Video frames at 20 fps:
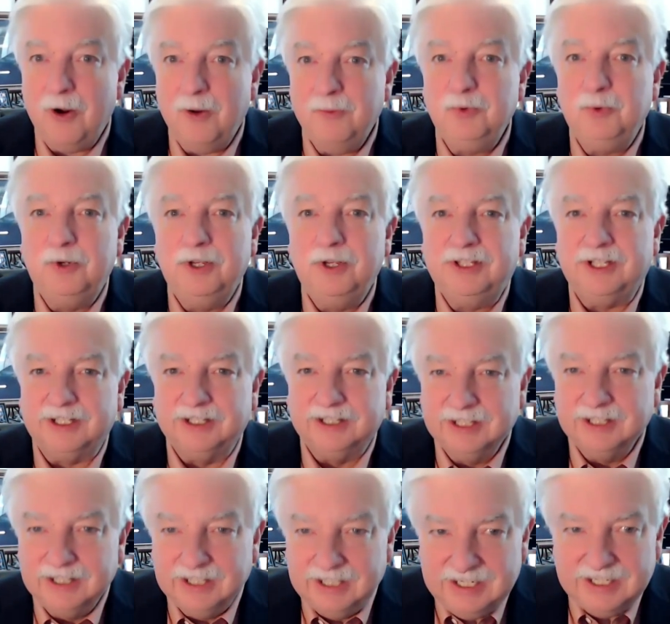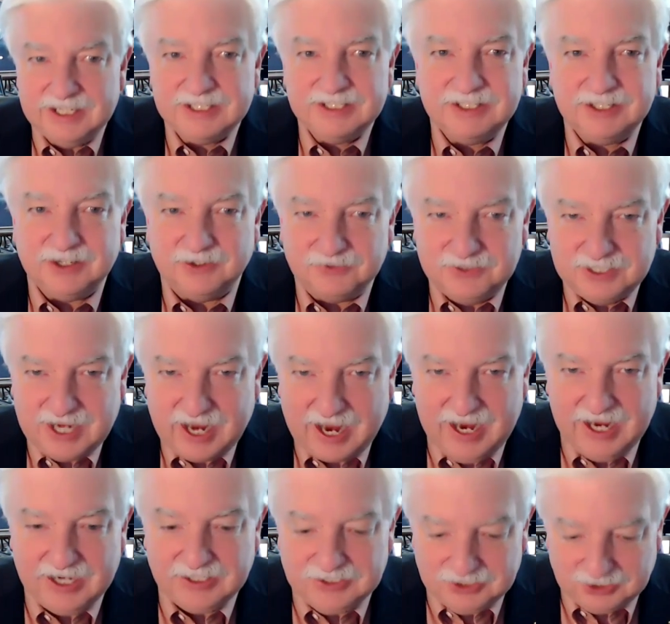armed with a list of
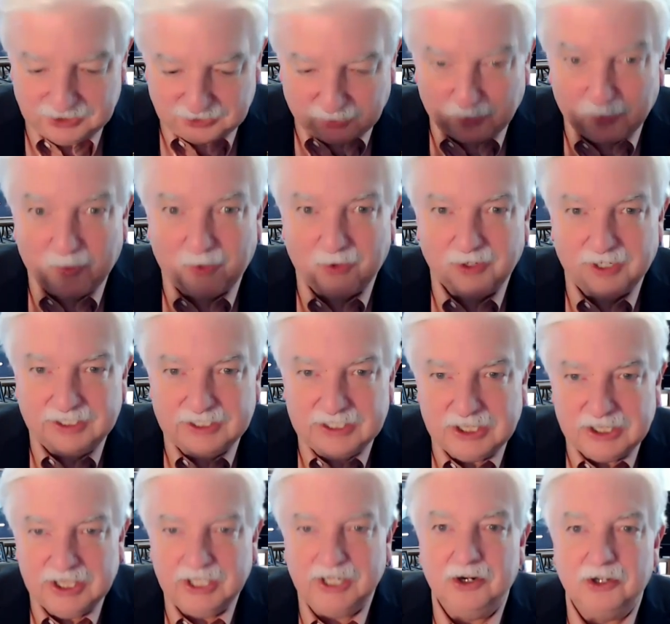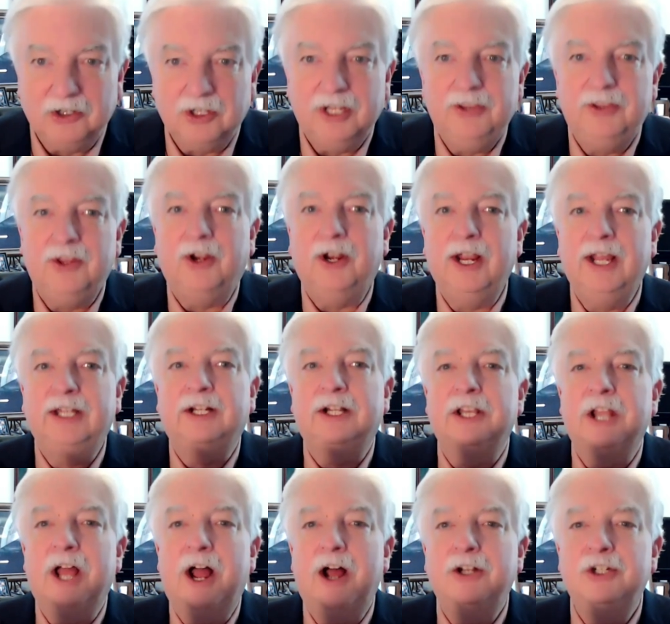tasks that are worded clearly. They're in
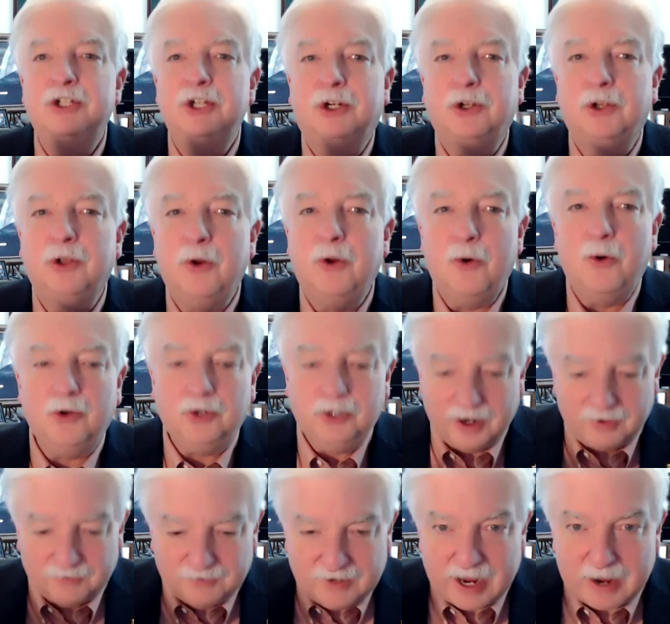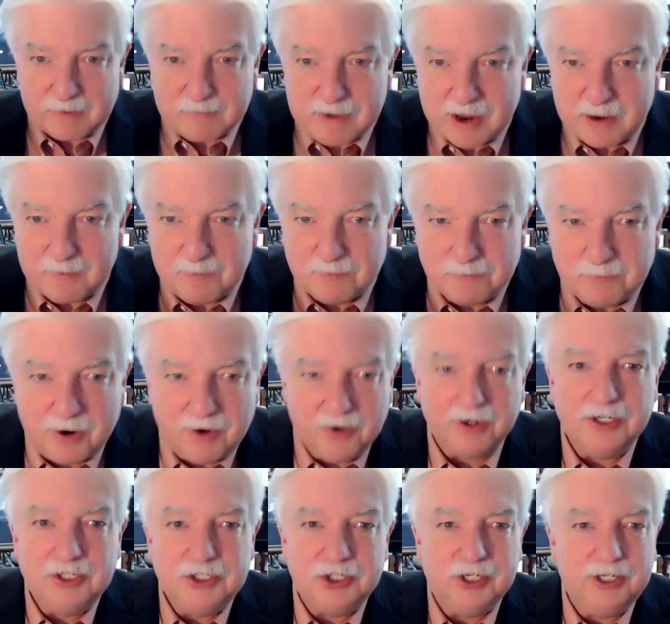a logical order. I've got my
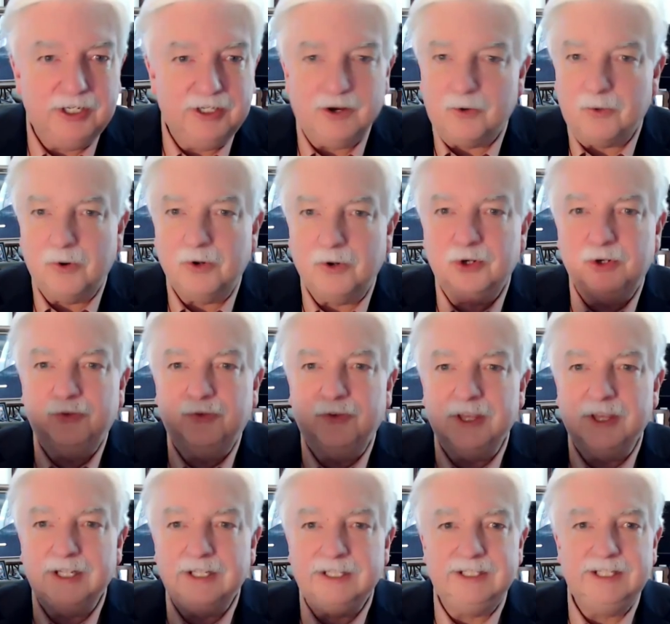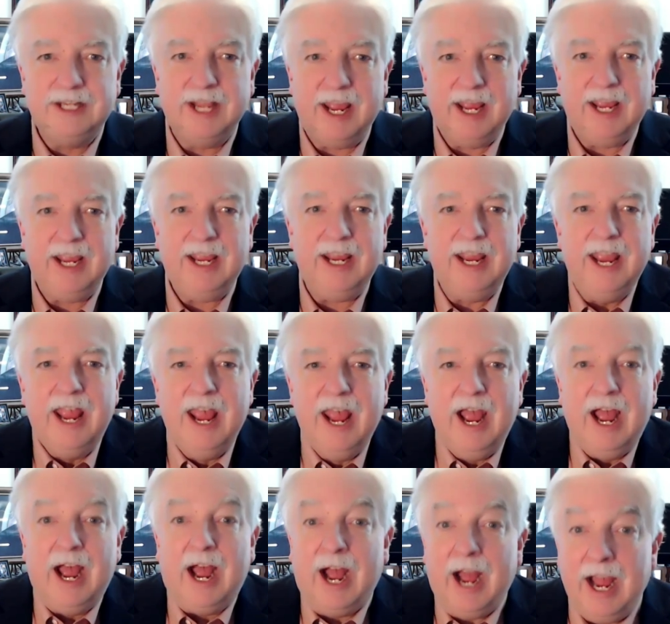marching orders for the day.
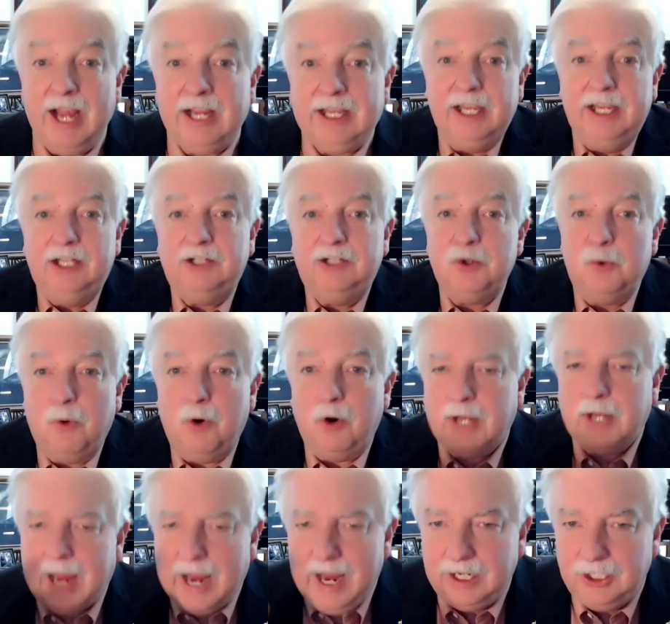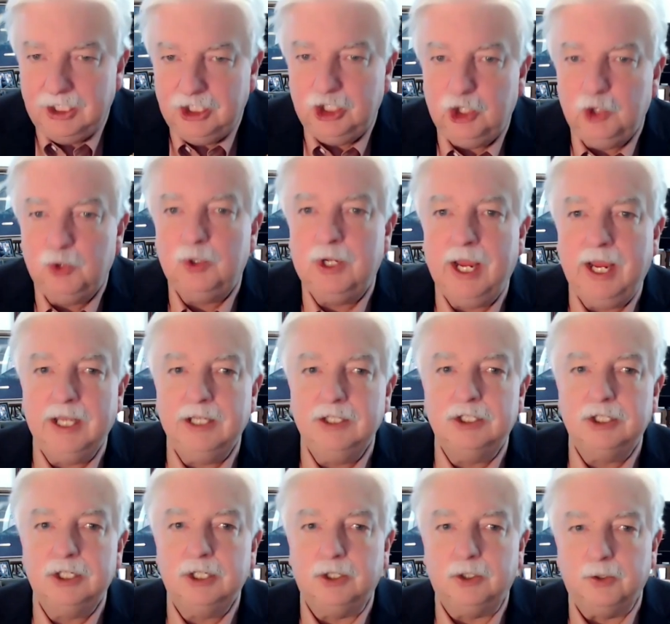I can get to work, and you
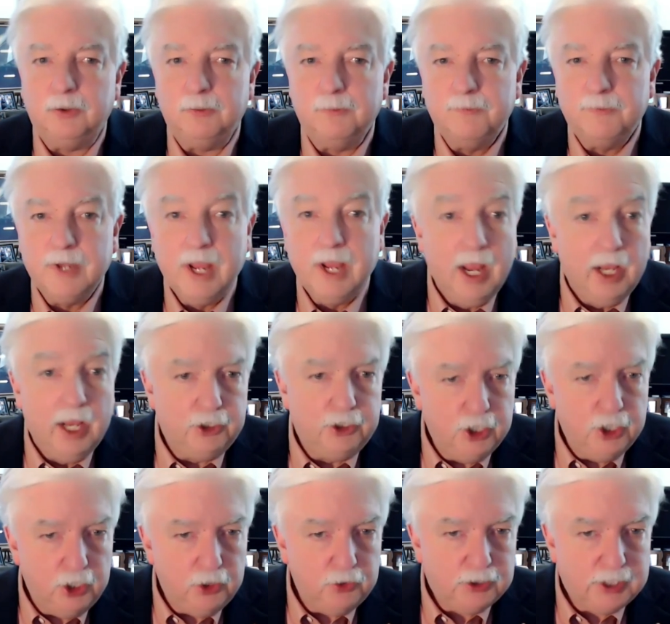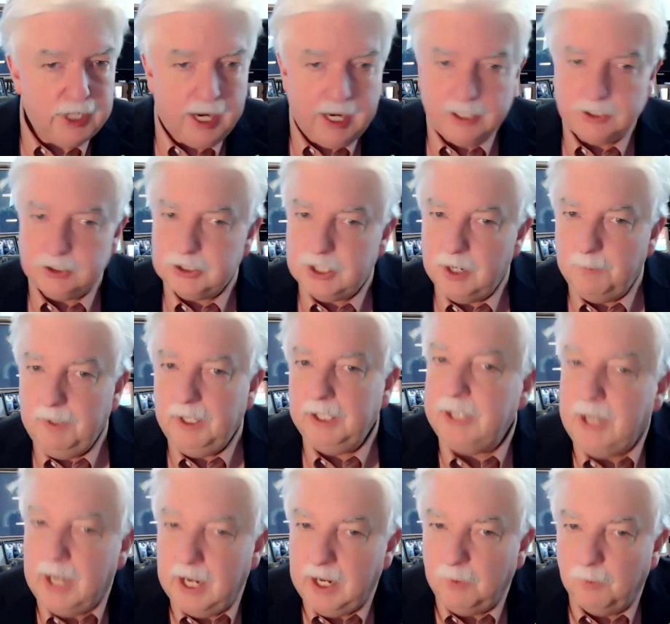can too. New tasks come
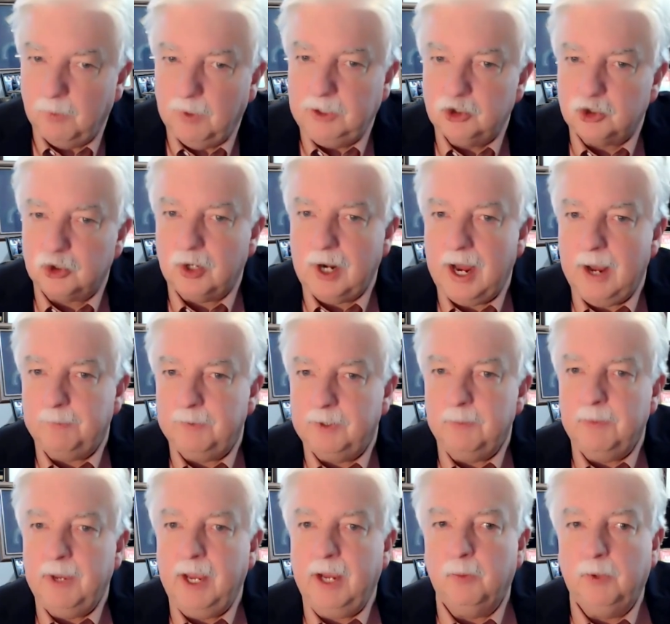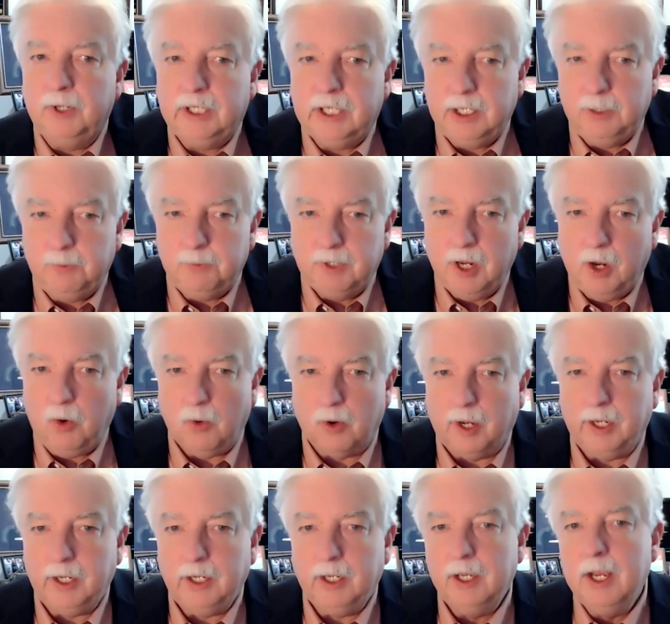in, and we trap them, and we keep
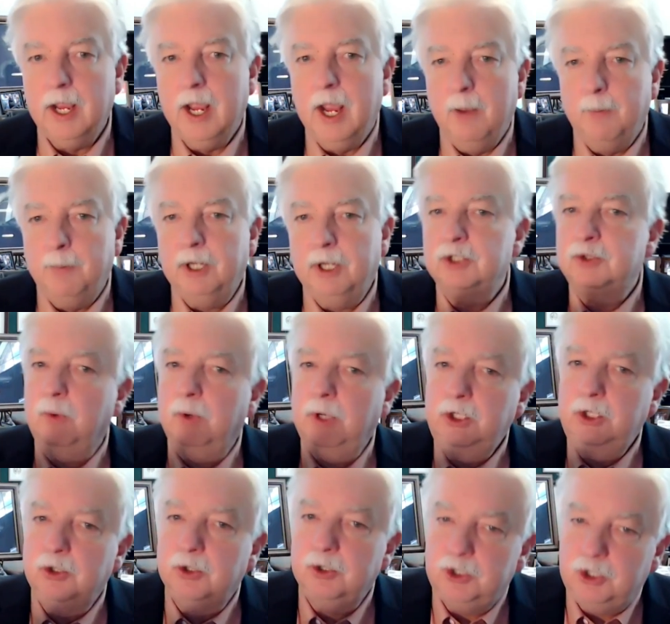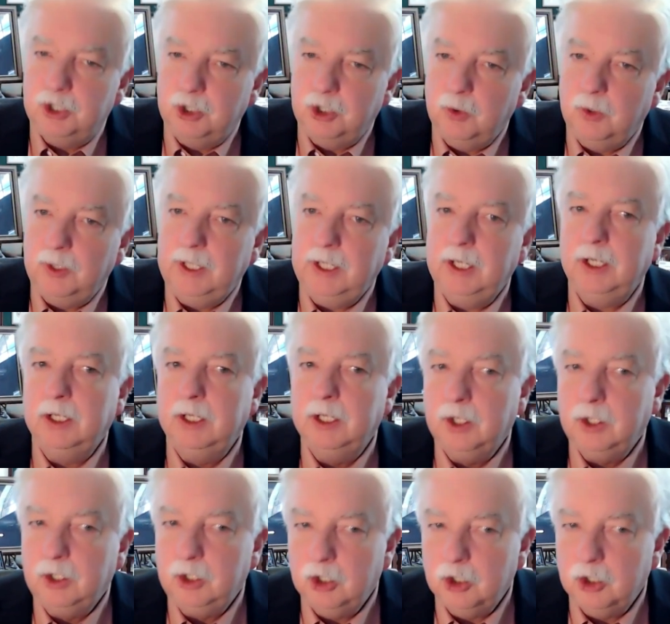going. Because when you're doing,